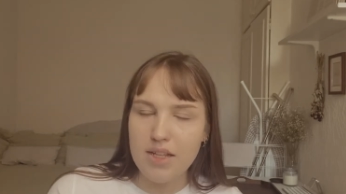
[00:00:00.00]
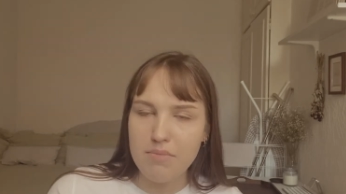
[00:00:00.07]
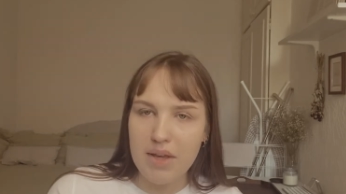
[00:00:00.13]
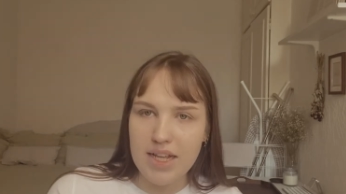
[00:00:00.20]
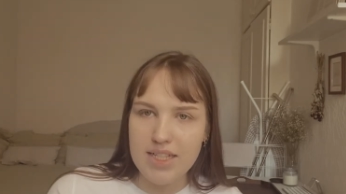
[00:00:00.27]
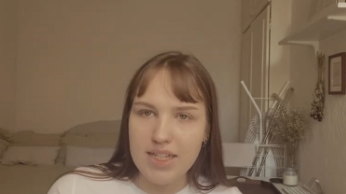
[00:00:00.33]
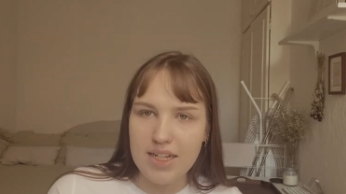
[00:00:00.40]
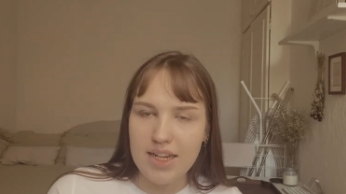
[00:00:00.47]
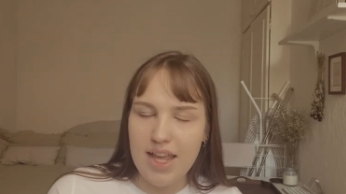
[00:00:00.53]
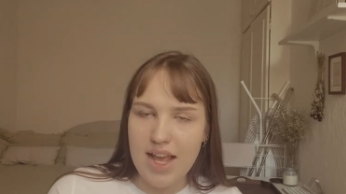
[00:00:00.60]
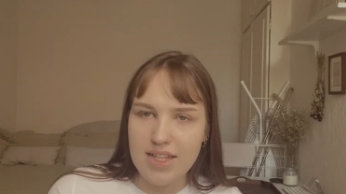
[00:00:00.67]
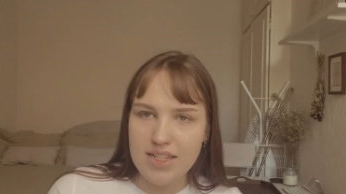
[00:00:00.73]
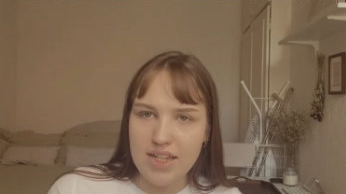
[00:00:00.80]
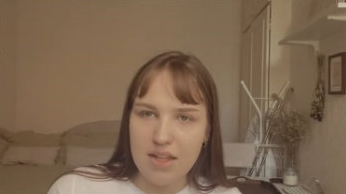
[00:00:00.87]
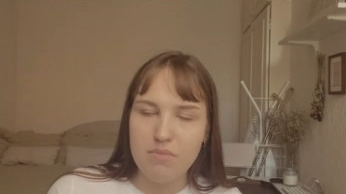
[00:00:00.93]
Basically
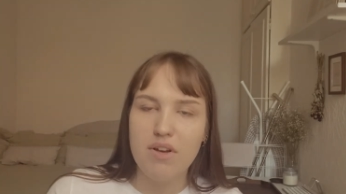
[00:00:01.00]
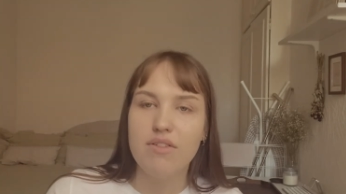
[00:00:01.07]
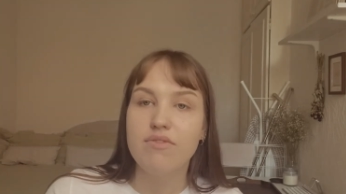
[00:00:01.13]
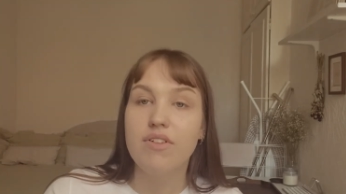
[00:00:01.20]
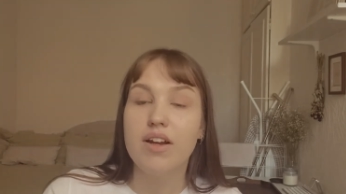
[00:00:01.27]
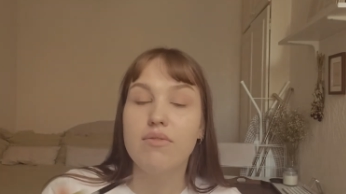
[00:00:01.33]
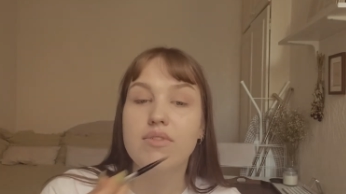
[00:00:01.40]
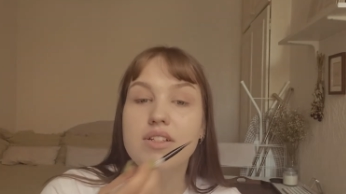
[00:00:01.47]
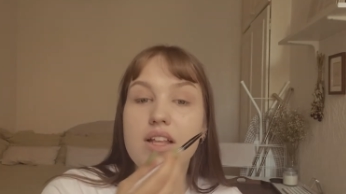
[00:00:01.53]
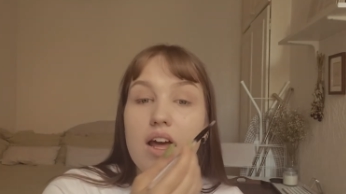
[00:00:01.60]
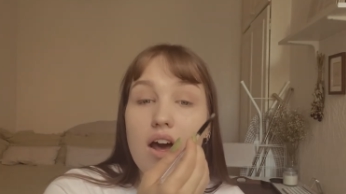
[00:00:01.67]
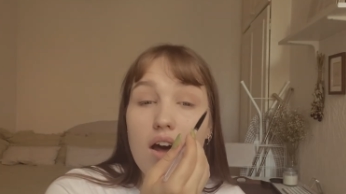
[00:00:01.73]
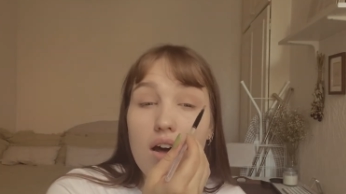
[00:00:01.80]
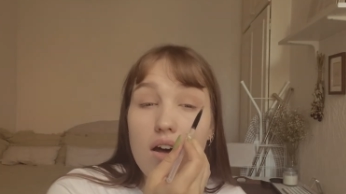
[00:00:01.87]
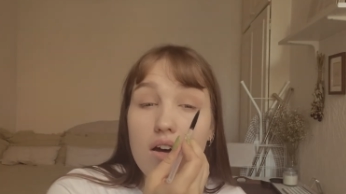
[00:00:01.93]
yesterday my friend was like,
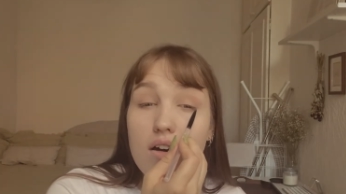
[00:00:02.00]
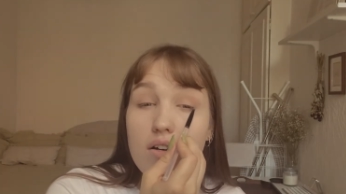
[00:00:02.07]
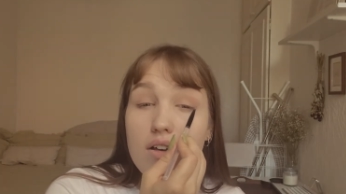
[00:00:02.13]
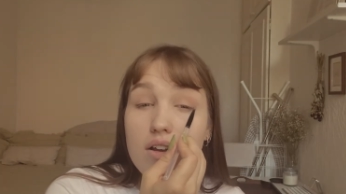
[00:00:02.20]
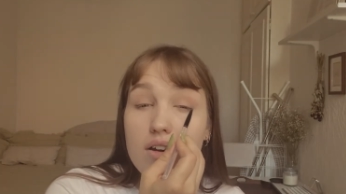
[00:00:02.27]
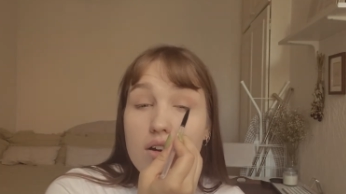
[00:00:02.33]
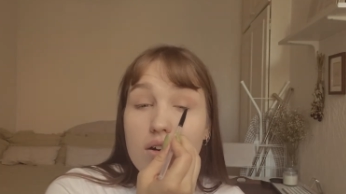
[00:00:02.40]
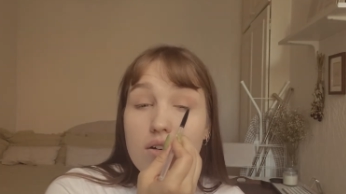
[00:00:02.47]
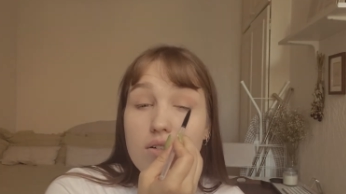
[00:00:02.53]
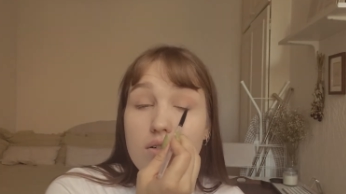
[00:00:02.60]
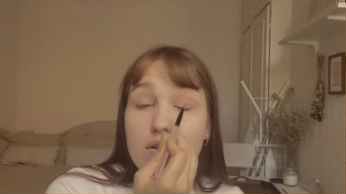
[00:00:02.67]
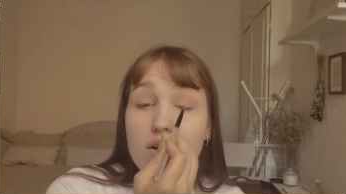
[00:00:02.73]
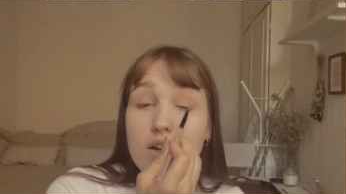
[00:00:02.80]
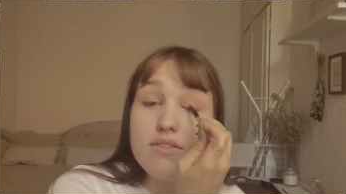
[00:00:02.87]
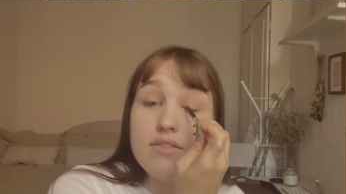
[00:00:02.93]
oh, you
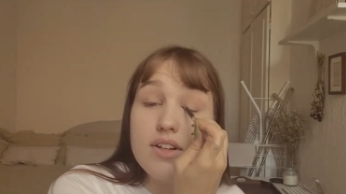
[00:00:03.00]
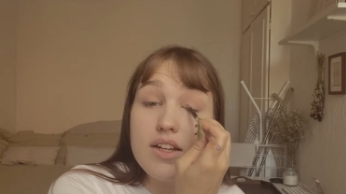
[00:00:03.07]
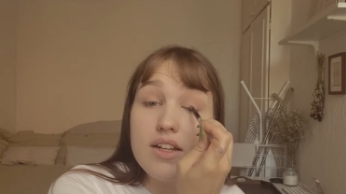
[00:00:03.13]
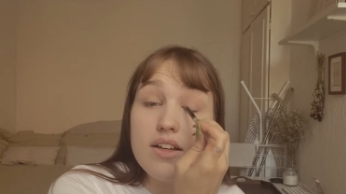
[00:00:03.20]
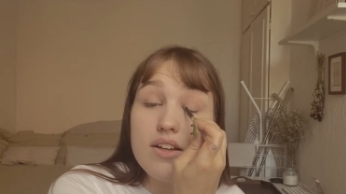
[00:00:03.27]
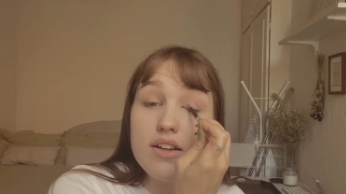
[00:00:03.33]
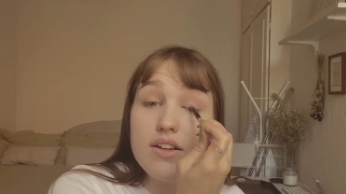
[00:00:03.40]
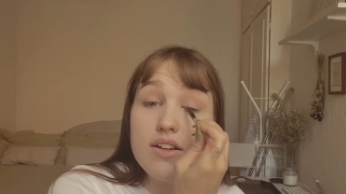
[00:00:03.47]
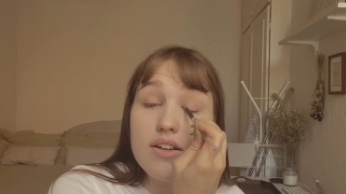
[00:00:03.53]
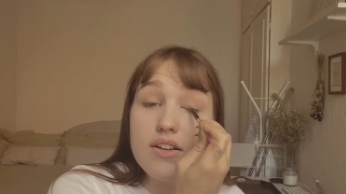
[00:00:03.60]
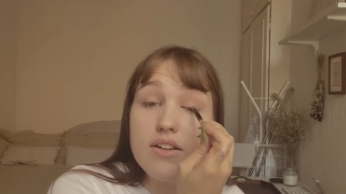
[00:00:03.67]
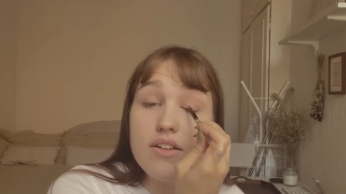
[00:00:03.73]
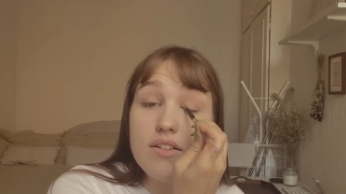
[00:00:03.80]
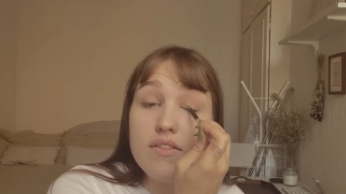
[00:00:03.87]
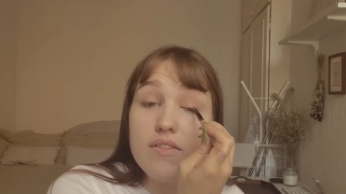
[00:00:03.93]
know, it's really
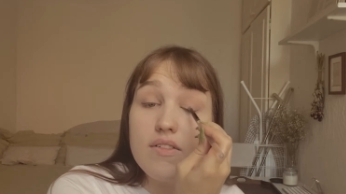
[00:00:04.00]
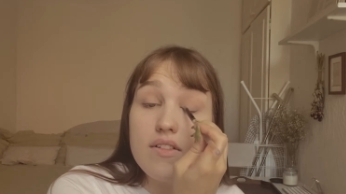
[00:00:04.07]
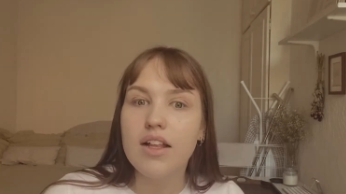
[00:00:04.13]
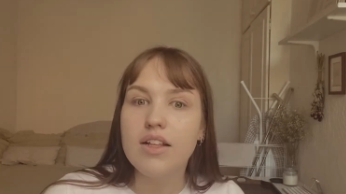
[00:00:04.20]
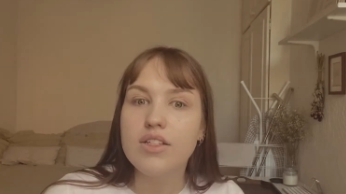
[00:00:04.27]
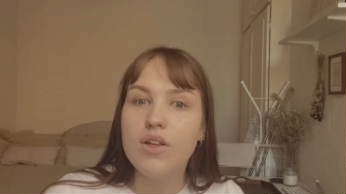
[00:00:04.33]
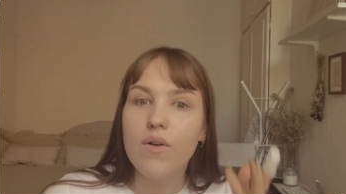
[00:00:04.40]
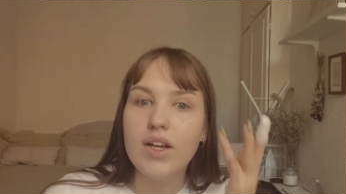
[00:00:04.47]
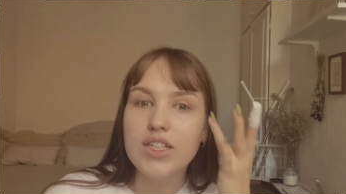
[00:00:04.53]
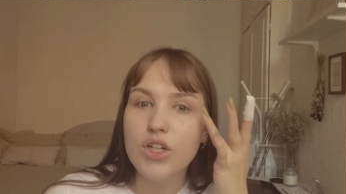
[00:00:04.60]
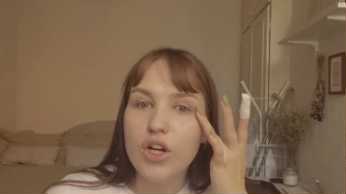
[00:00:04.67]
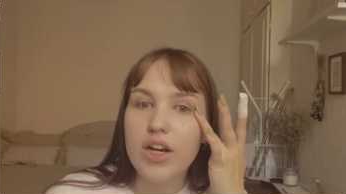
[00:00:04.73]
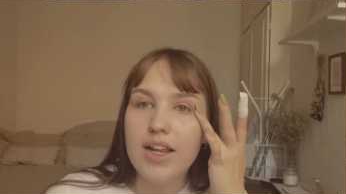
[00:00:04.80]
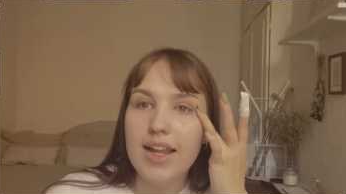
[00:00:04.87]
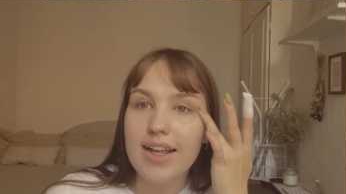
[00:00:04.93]
good. So I
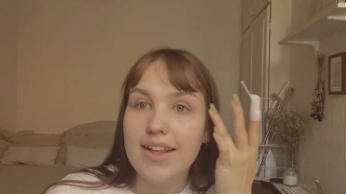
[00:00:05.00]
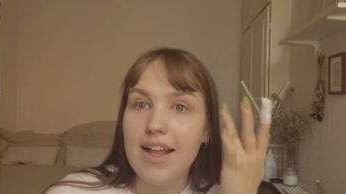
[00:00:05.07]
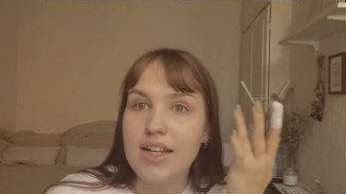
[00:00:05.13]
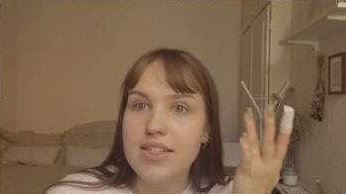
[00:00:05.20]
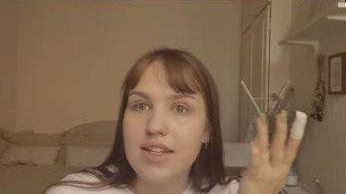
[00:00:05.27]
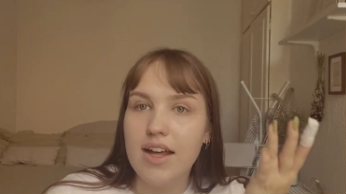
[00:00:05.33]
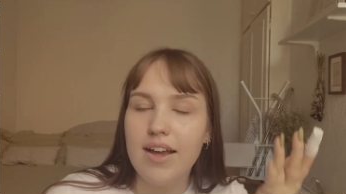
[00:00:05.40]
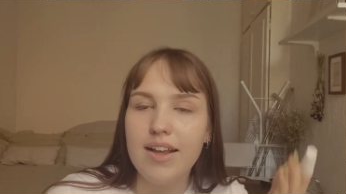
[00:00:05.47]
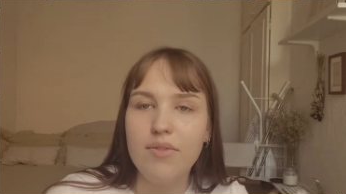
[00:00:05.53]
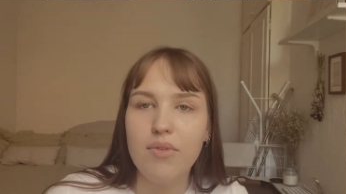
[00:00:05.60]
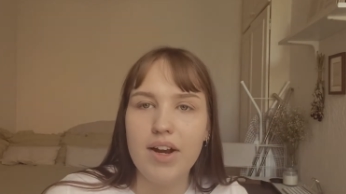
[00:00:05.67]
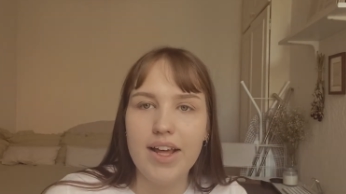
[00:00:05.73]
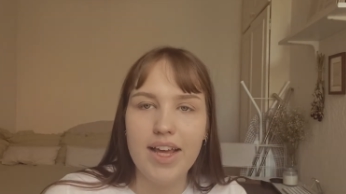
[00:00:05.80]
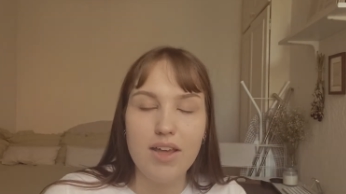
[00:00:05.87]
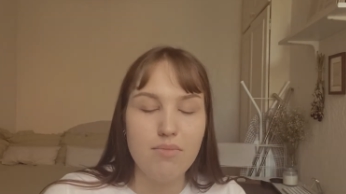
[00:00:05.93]
started like last night
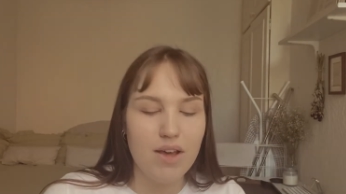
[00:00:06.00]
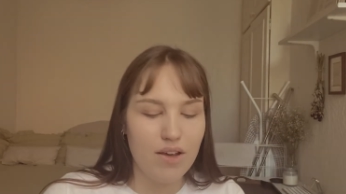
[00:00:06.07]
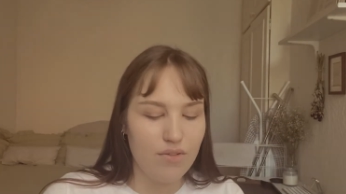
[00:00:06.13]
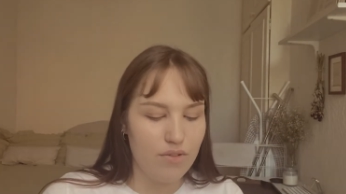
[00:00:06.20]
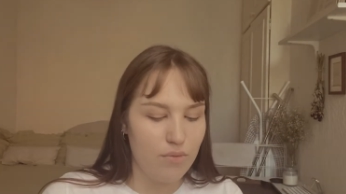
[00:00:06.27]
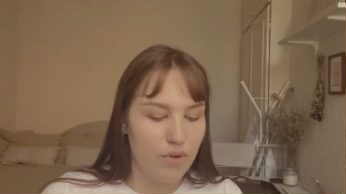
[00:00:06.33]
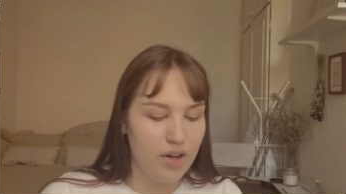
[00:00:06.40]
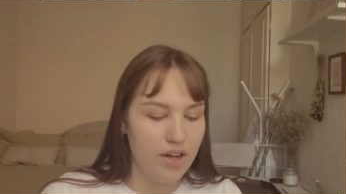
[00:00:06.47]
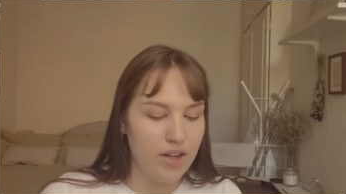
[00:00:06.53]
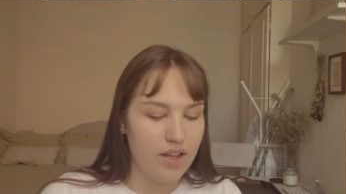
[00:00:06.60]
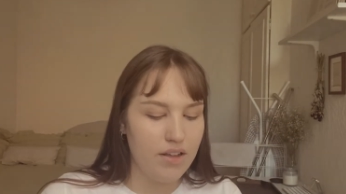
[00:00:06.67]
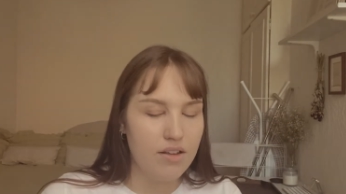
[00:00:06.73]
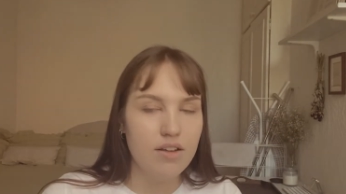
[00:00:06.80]
when I came back from work.